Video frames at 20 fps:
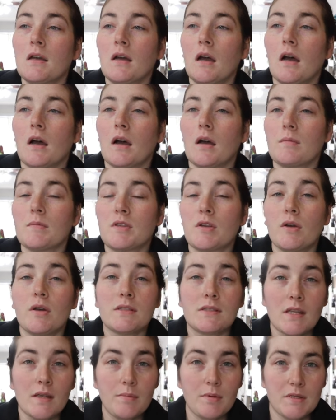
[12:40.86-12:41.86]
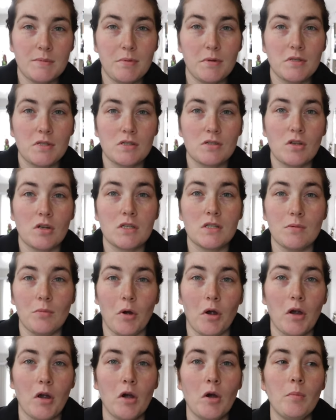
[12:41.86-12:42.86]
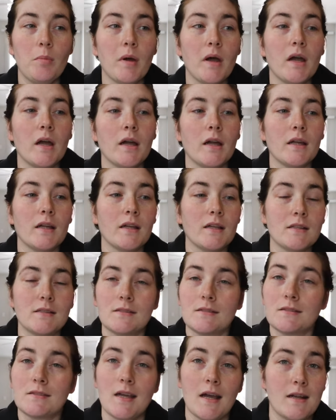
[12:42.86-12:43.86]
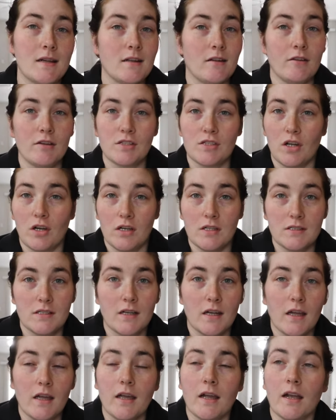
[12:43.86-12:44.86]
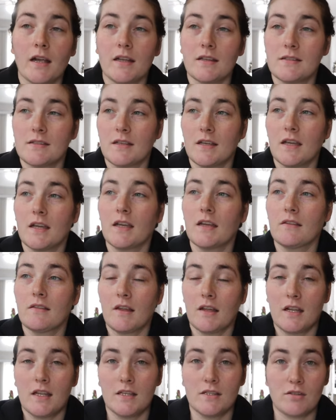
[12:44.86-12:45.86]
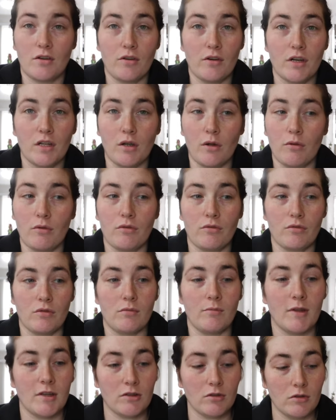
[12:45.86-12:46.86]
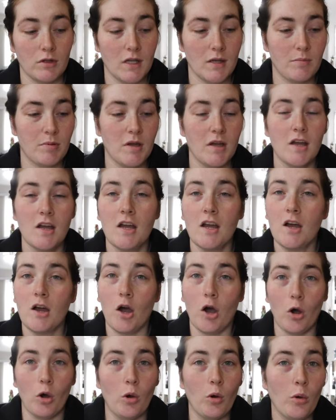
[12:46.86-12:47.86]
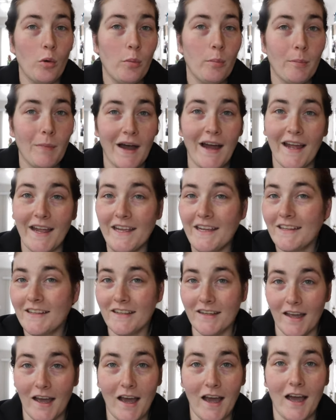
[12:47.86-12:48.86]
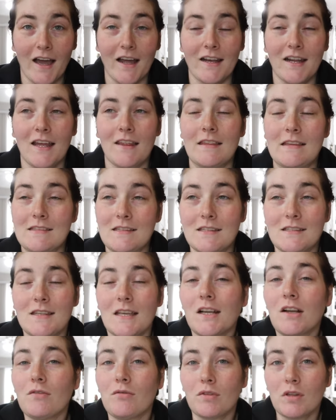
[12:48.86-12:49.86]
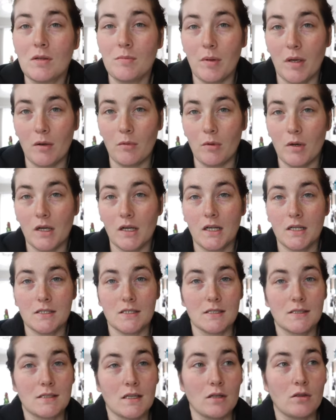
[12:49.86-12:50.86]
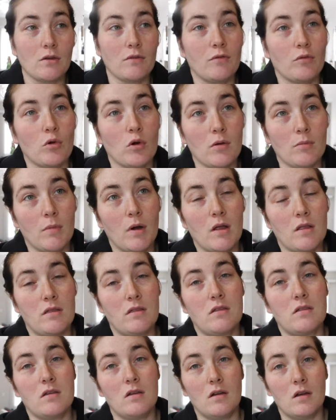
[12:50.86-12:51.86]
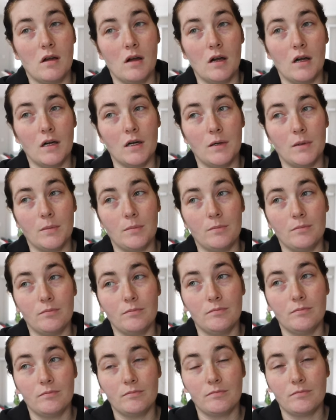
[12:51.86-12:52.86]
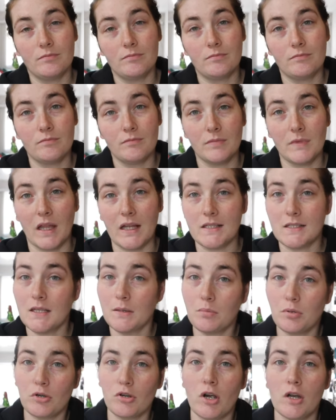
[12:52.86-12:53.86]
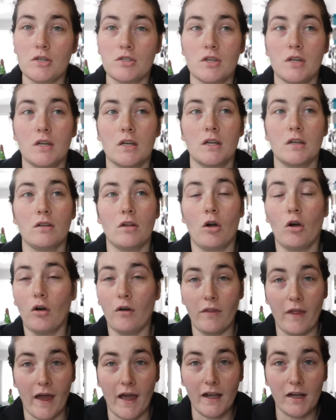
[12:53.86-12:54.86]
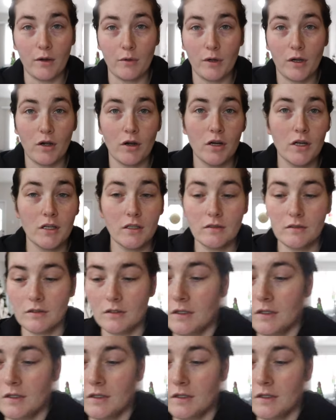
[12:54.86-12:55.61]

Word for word: Um, so his leap is supposed to start tomorrow, but it's technically starting today. I can see that he's already going through the mental leap. Oh my god. And this is like a really big one because it's like the four month um, like sleep regression, all that going on.